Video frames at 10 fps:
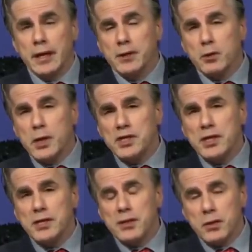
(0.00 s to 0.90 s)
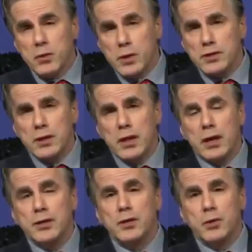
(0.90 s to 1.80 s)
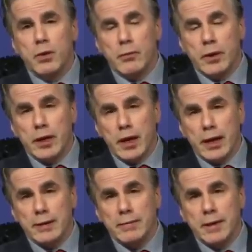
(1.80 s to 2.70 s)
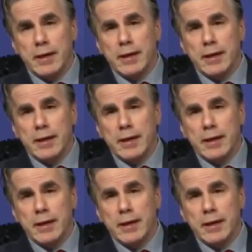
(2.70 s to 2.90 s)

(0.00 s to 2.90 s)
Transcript: So the question is, are the courts going to undo what went on?